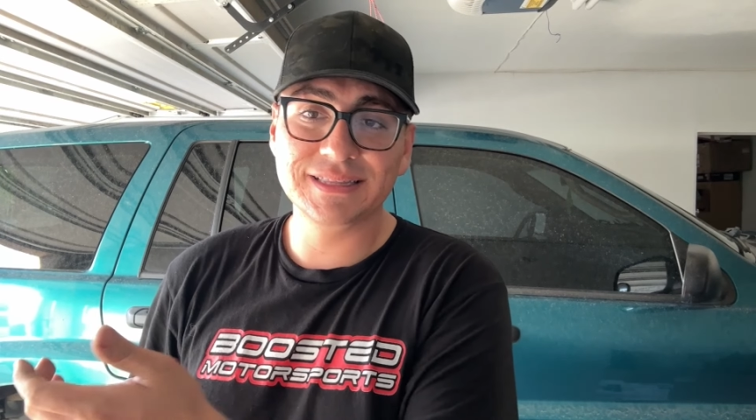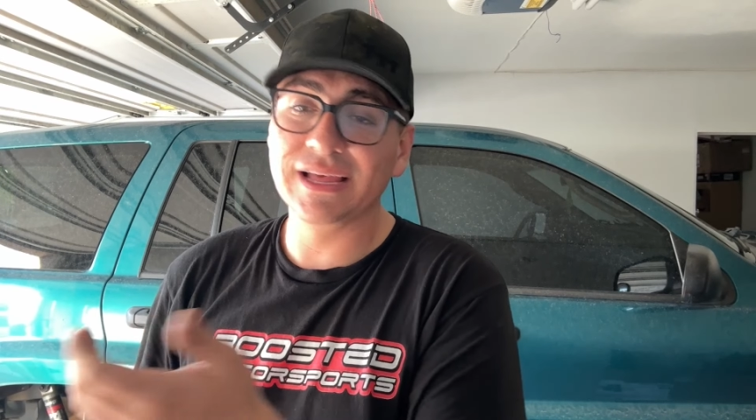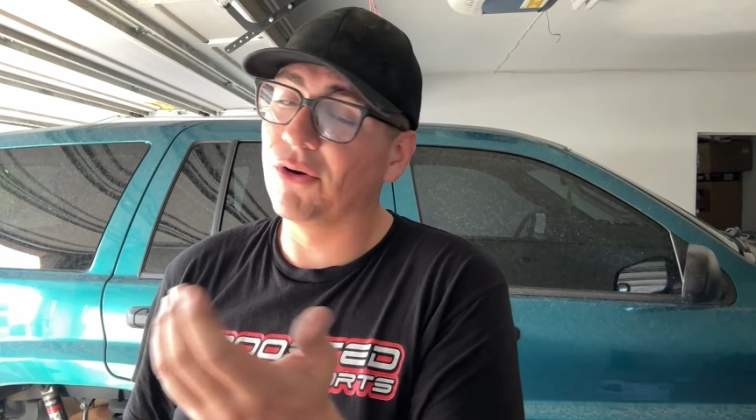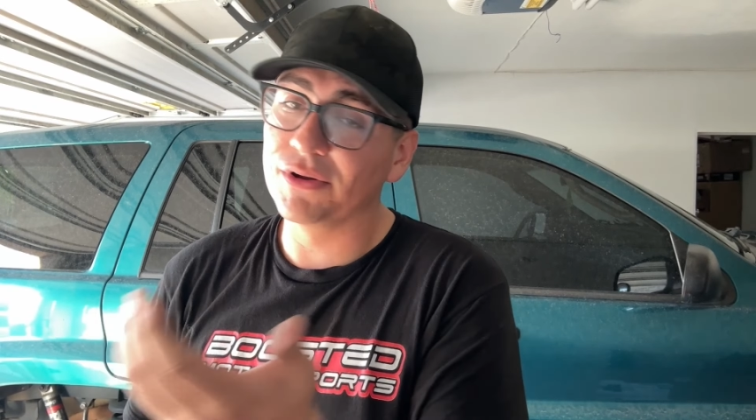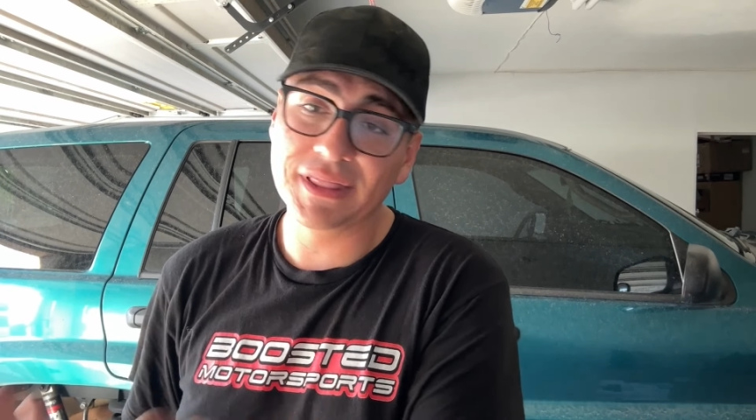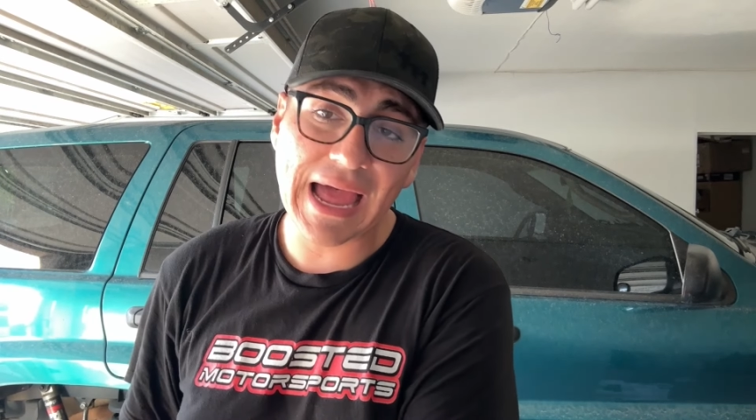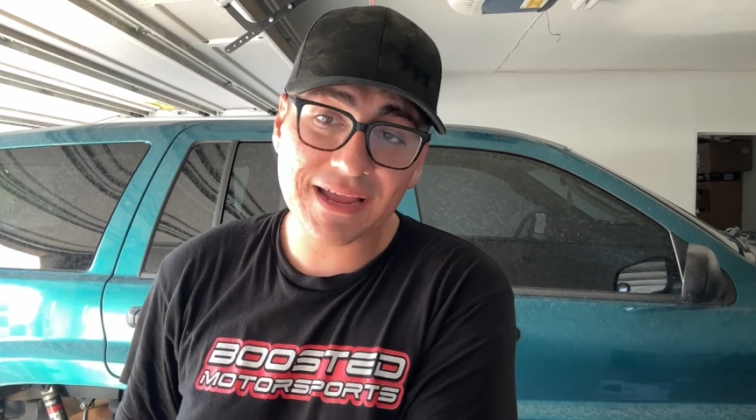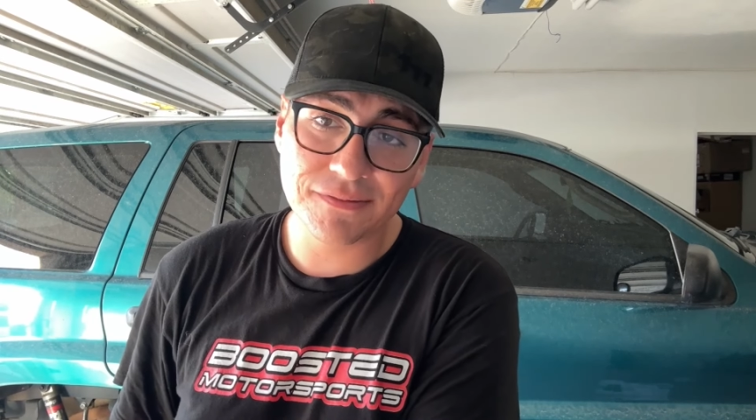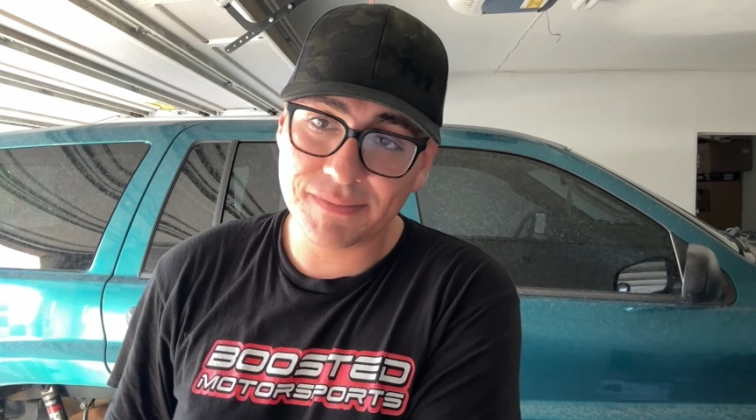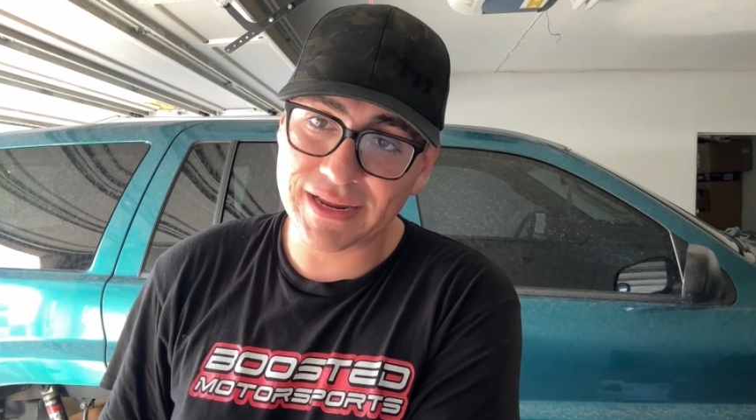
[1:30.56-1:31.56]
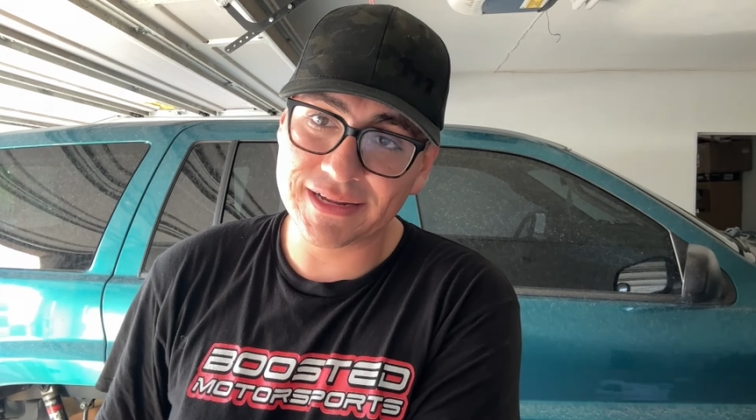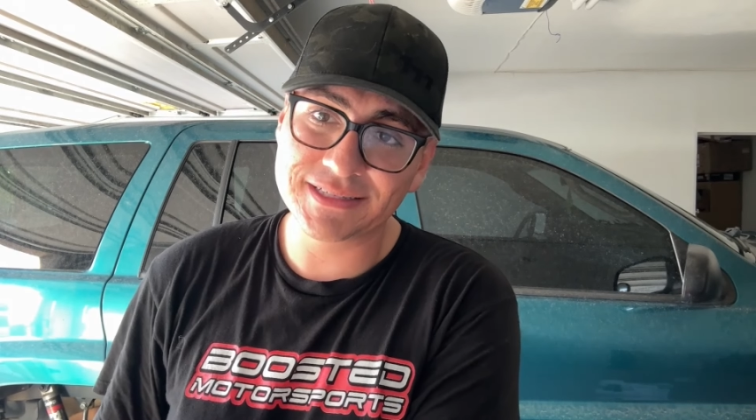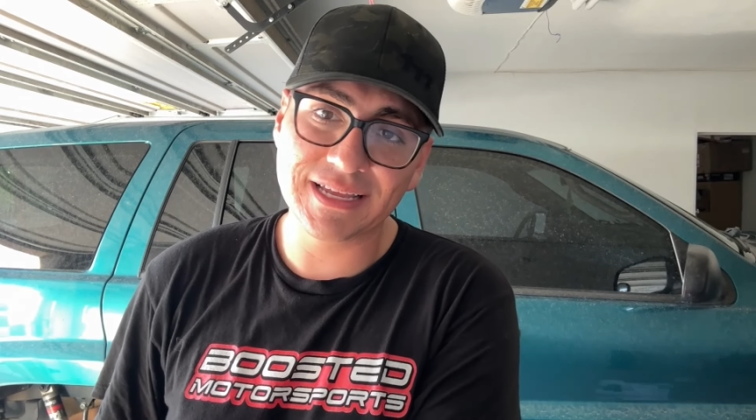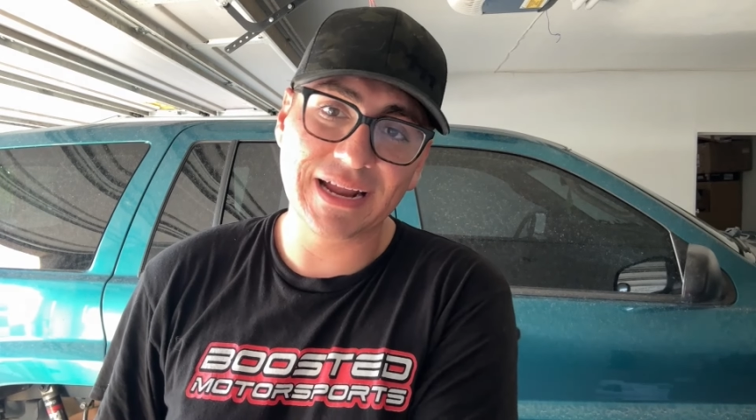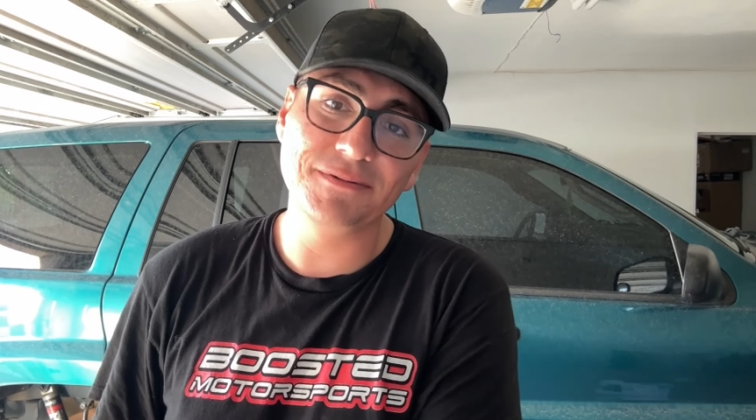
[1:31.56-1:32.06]
or lack of maintenance
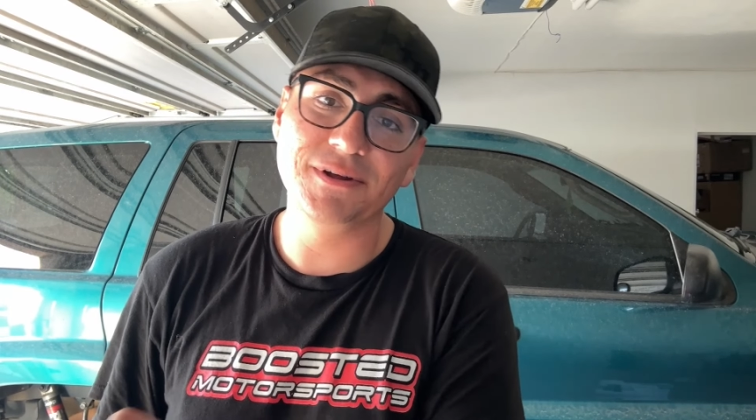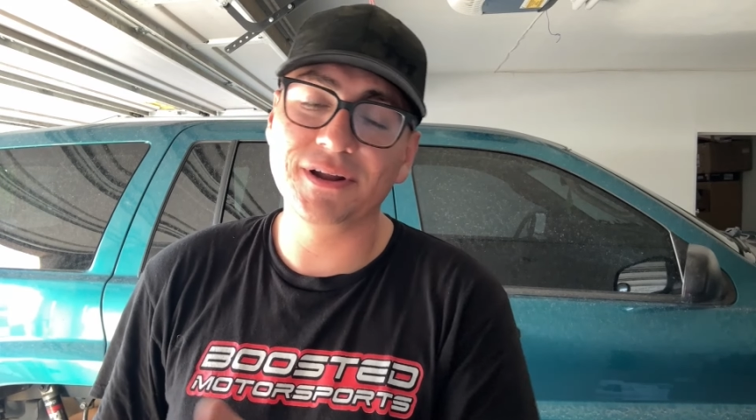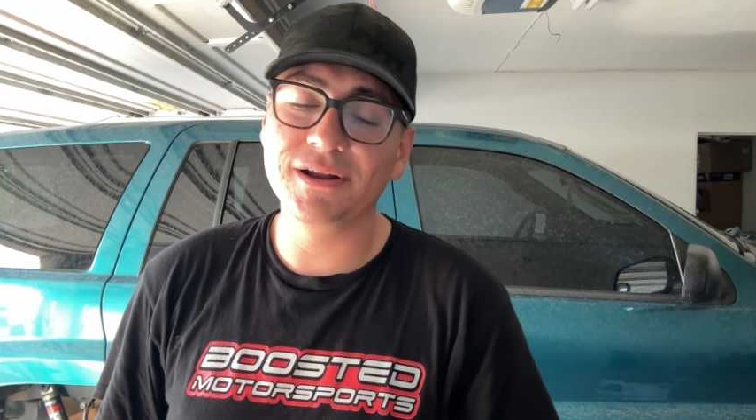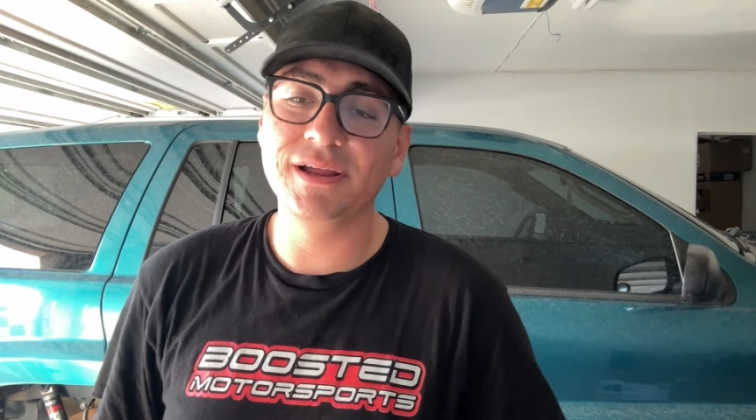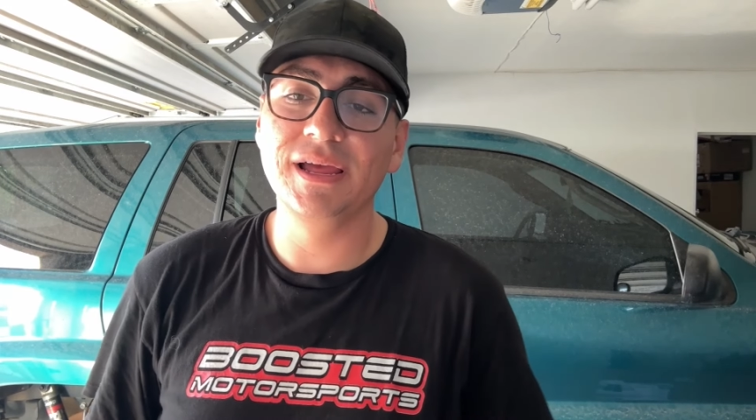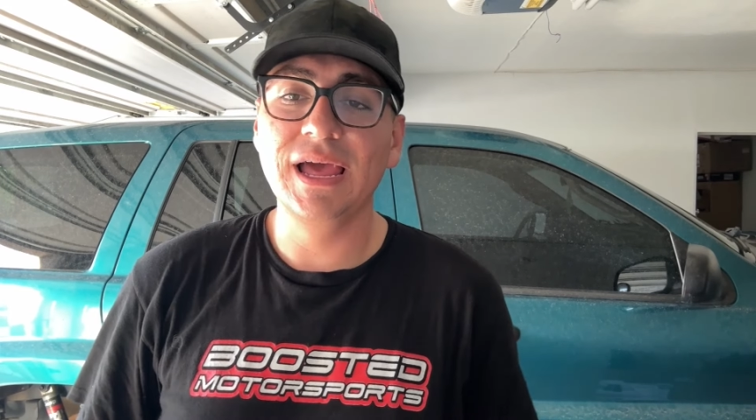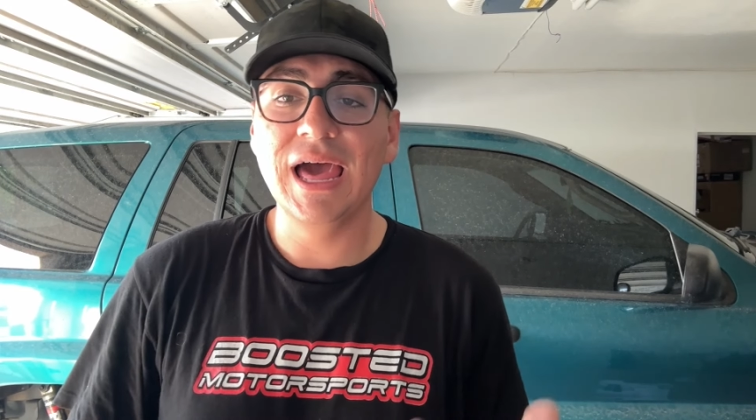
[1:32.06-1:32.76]
that I've done on it,